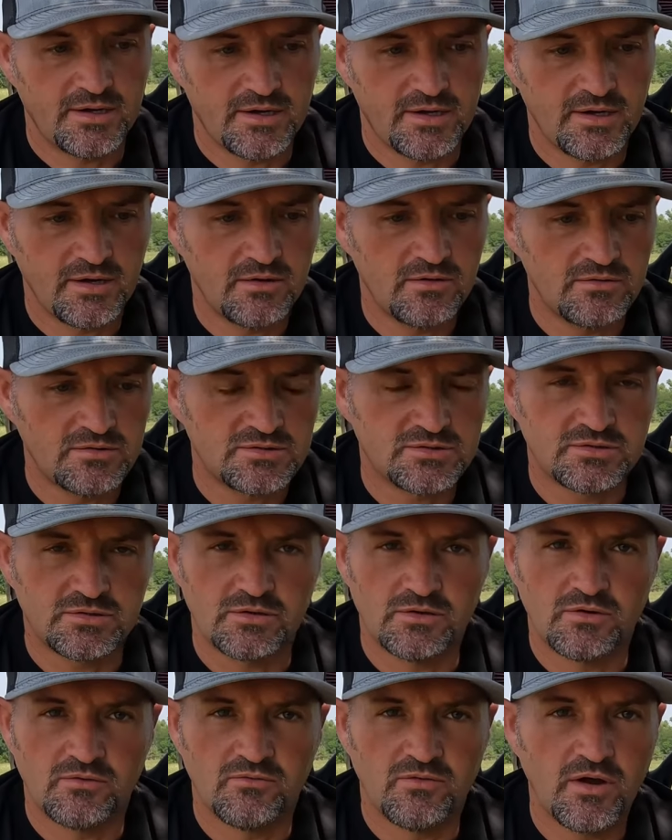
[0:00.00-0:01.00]
goats
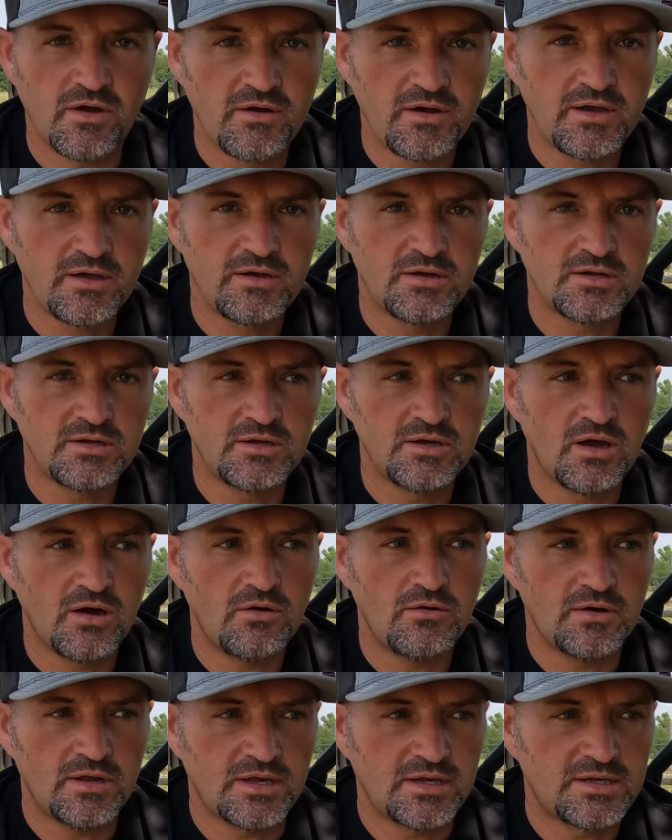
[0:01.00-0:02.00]
are a very good
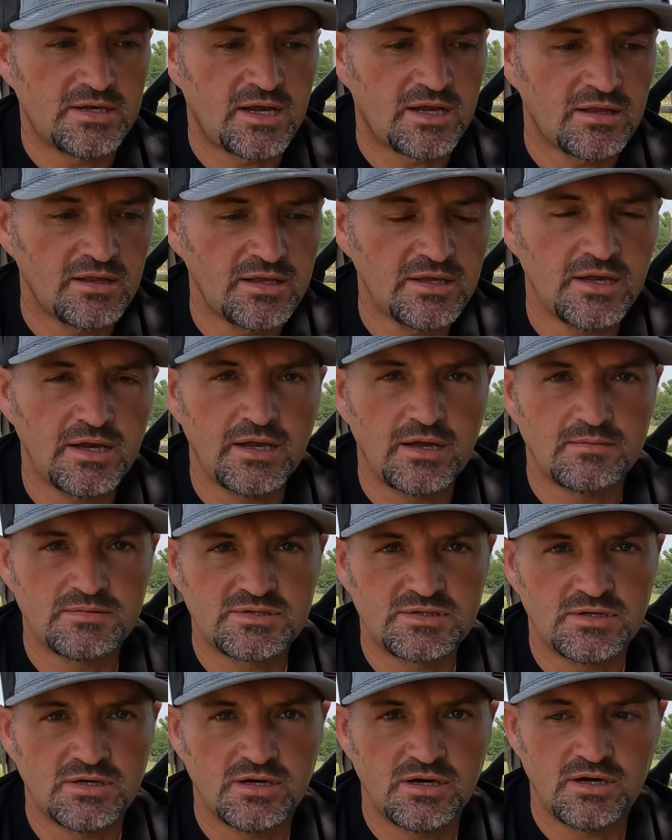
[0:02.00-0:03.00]
goat at cleaning up
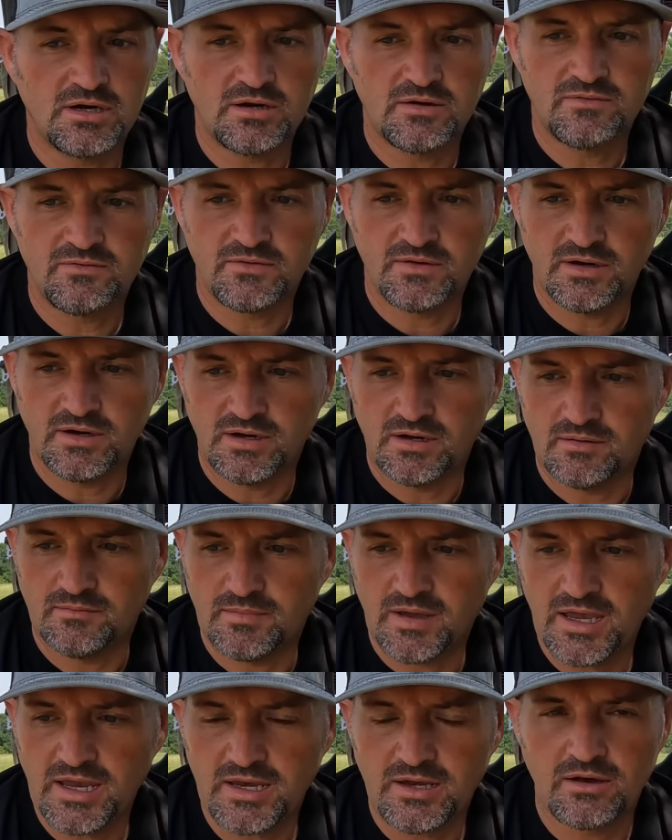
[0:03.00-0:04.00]
stuff, um,
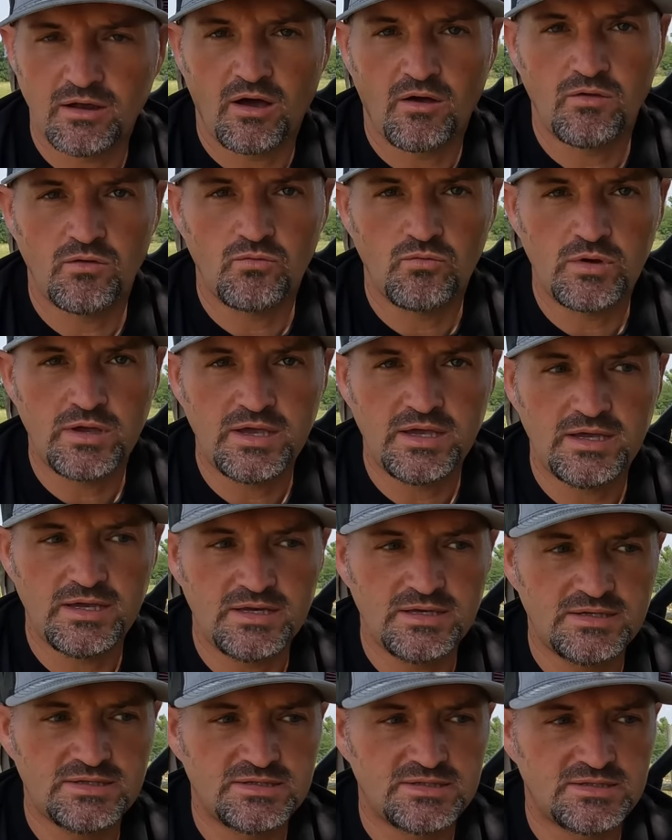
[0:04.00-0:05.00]
eating all the
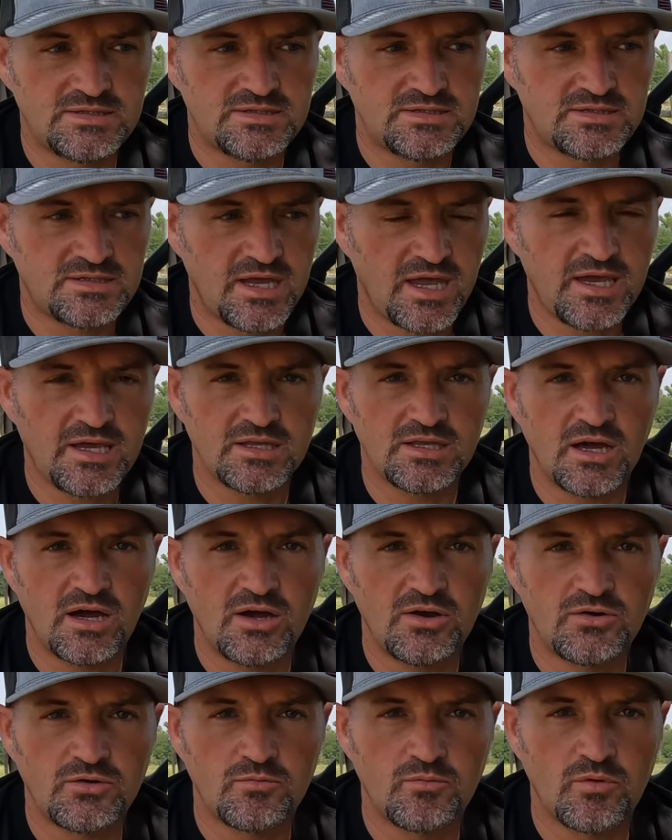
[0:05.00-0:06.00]
weeds, taking the
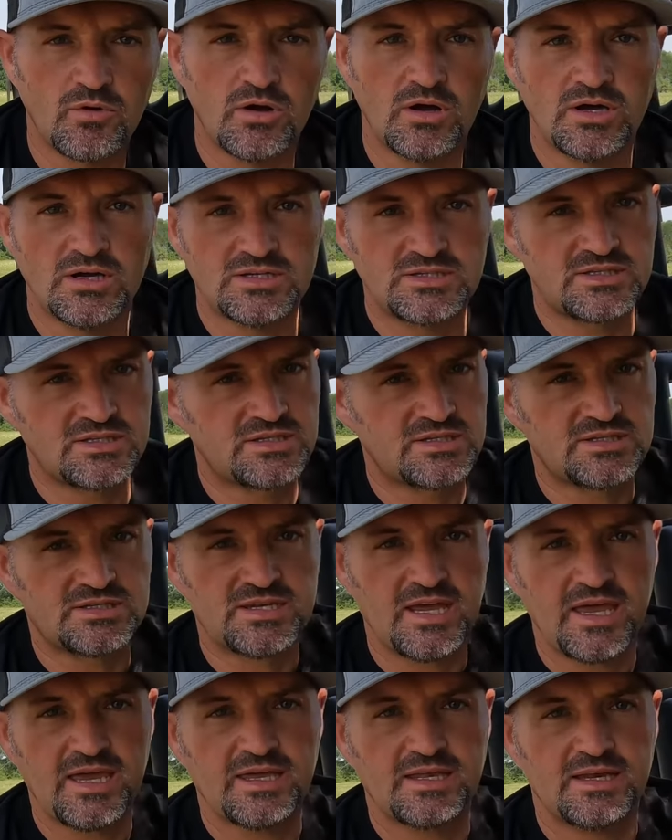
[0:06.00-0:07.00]
underbrush,
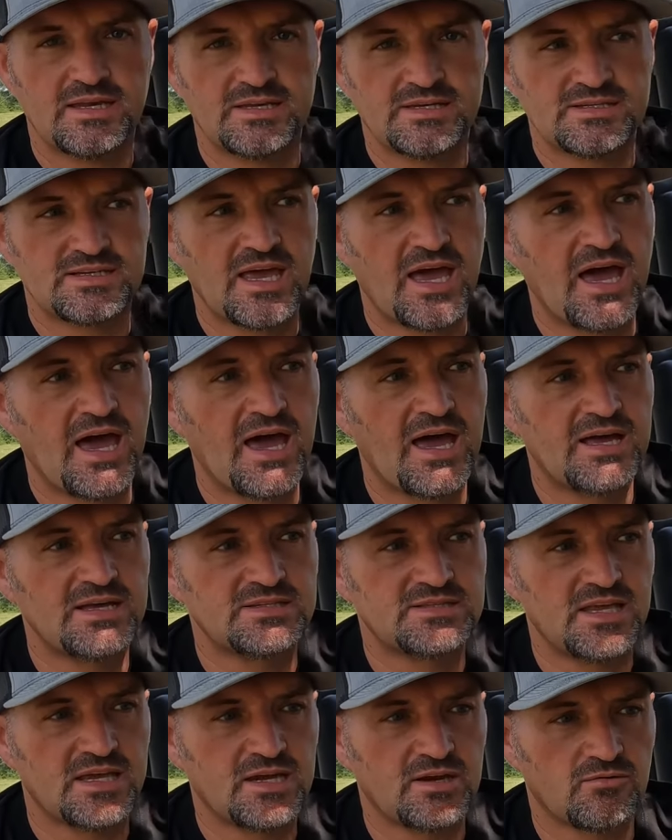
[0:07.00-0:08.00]
taking it as high
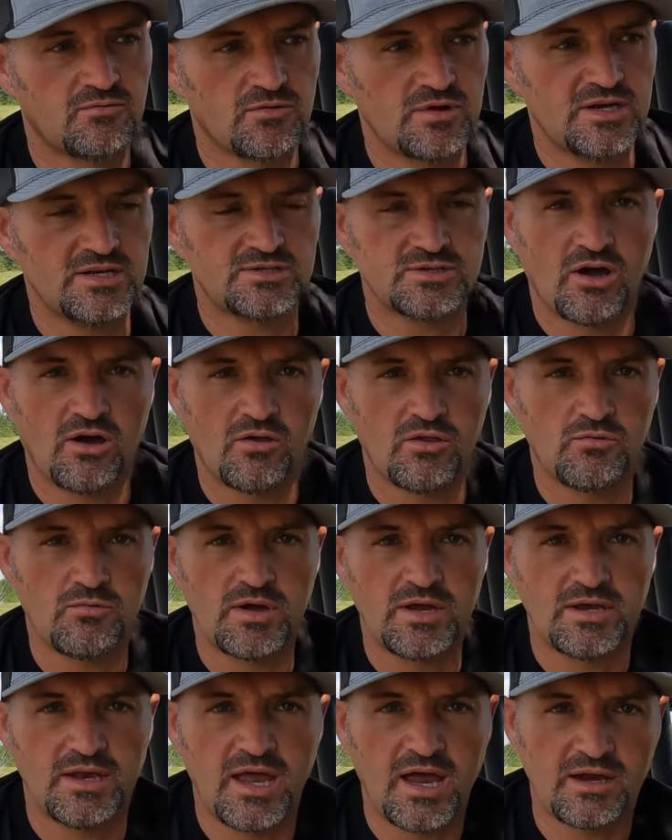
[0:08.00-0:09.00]
as they can reach all the
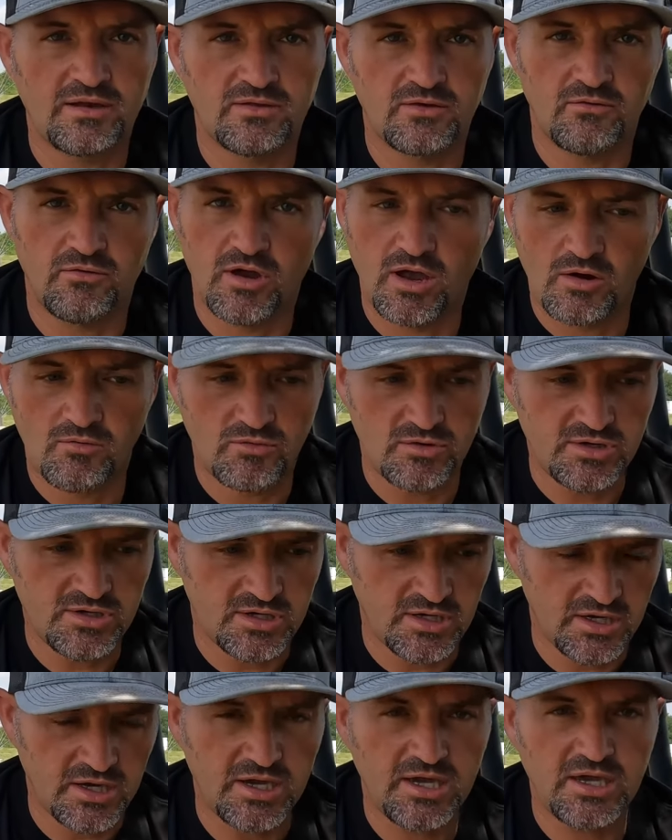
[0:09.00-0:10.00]
way down to the ground where you
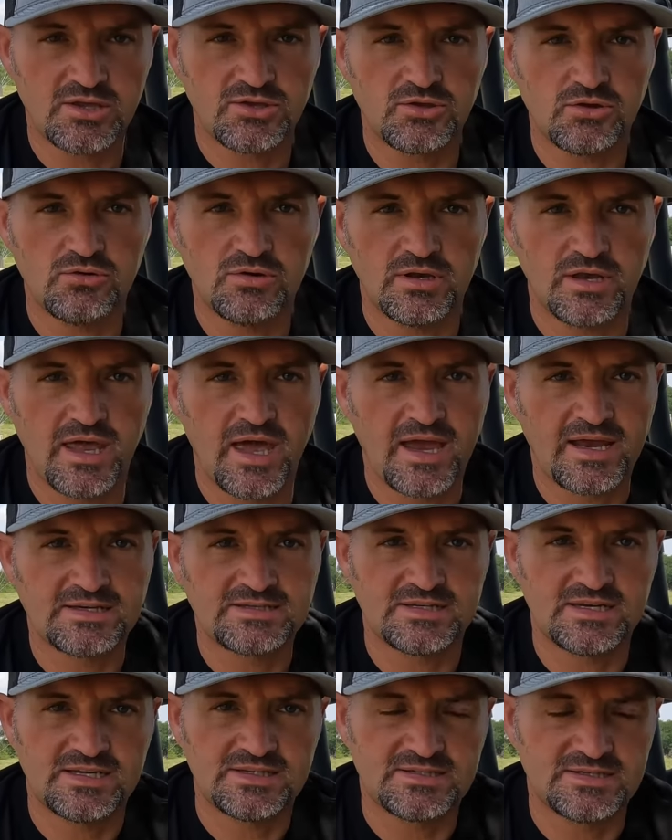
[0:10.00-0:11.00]
can get through it and
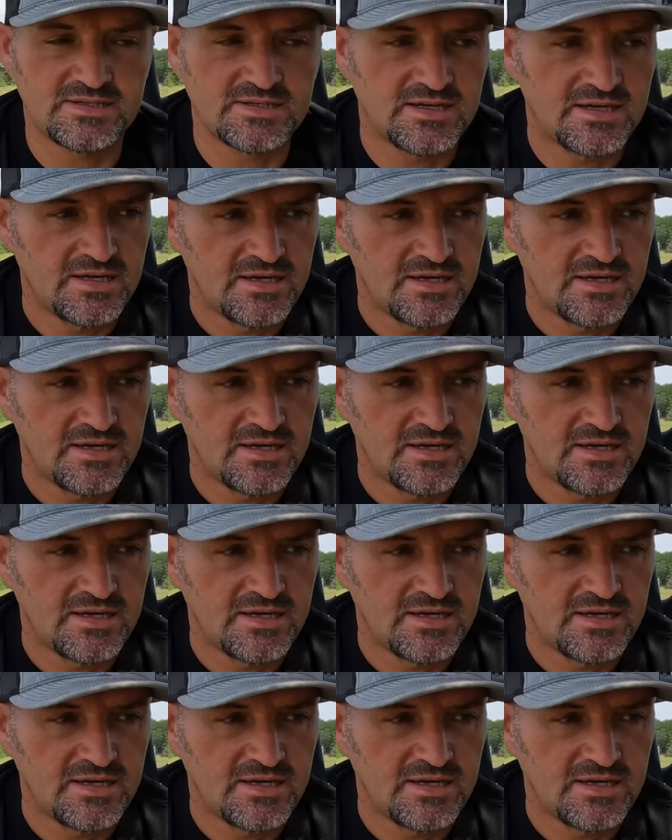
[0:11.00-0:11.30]
access it.